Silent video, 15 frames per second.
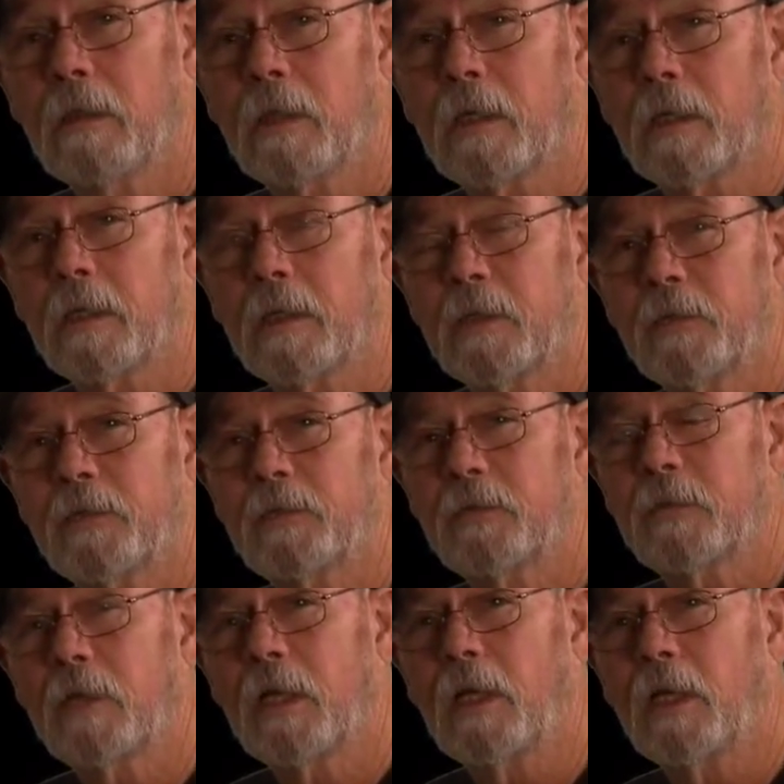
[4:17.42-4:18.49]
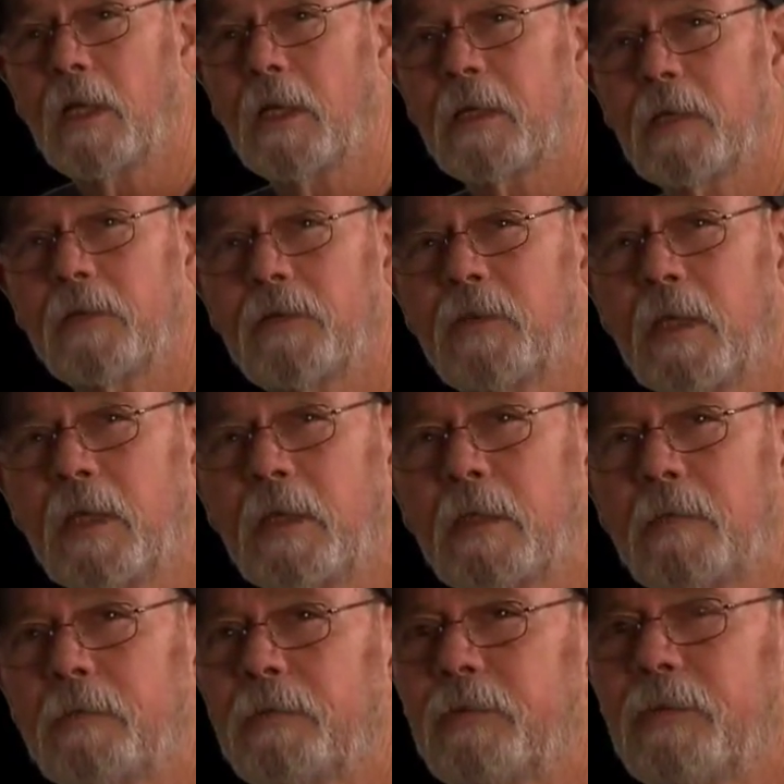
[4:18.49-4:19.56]
And I guess I
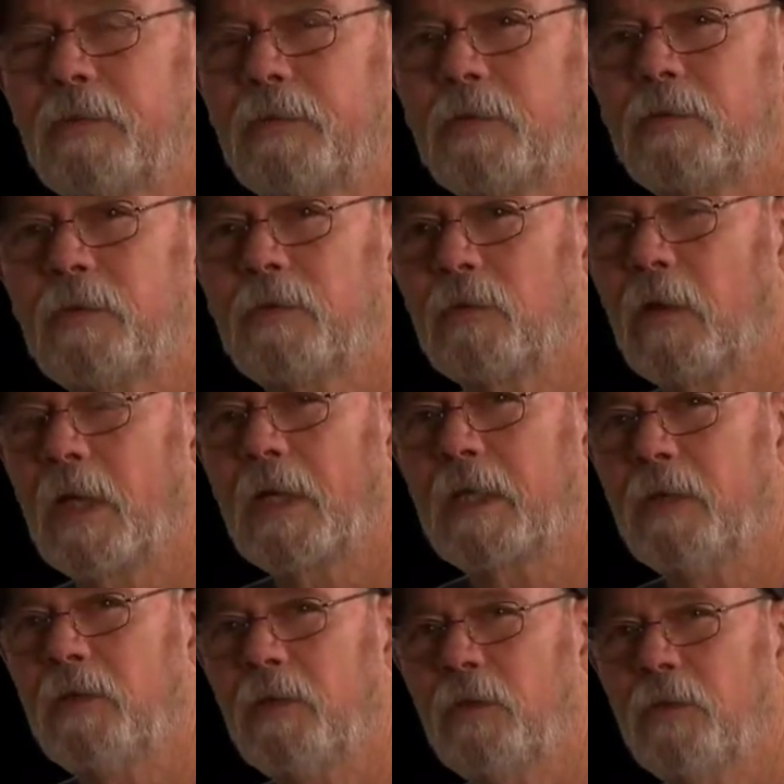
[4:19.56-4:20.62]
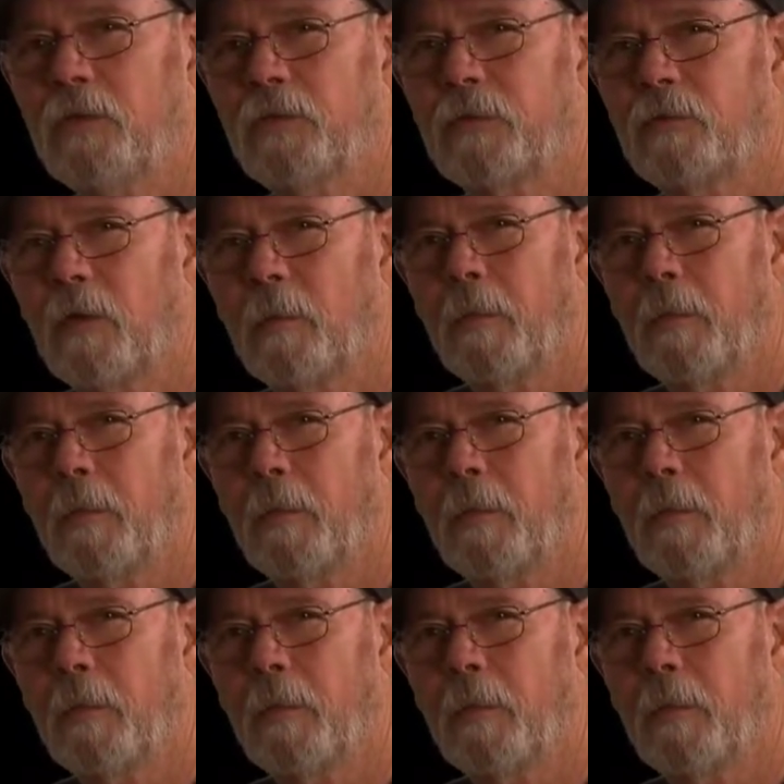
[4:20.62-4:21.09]
drank and used for